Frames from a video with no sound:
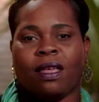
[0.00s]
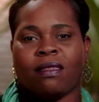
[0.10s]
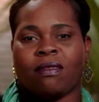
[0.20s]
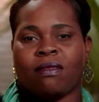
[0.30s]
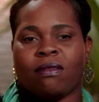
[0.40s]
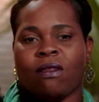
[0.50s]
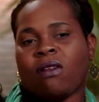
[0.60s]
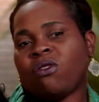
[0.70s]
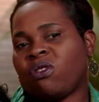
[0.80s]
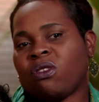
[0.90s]
That's
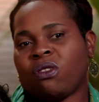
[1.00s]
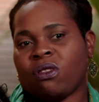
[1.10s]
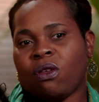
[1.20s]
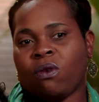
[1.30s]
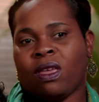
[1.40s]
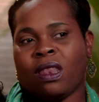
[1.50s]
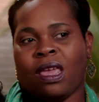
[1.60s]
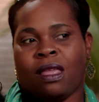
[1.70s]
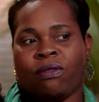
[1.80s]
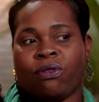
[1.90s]
not just a
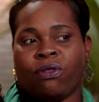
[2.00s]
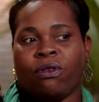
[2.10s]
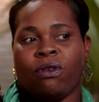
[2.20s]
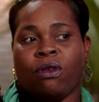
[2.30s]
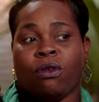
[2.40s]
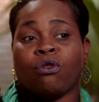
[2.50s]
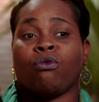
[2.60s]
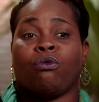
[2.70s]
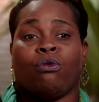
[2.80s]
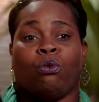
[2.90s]
slogan, it's
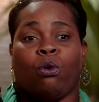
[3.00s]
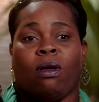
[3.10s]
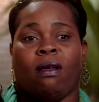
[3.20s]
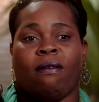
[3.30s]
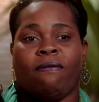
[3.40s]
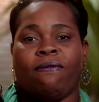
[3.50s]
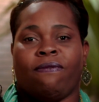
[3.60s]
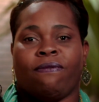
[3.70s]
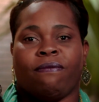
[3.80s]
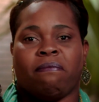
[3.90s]
true of
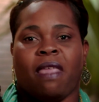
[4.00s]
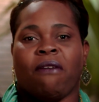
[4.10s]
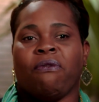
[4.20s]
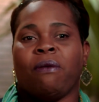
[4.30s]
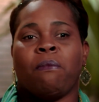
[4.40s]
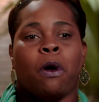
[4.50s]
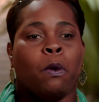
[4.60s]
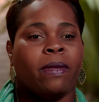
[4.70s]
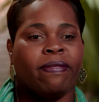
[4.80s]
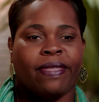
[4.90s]
every
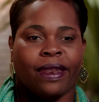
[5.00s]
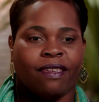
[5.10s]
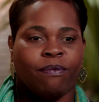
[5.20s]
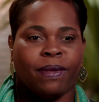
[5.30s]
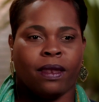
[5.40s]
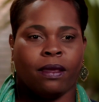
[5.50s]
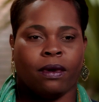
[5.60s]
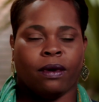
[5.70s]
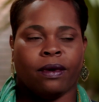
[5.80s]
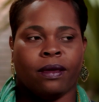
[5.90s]
moment that I've been
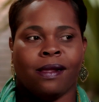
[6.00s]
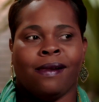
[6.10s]
here.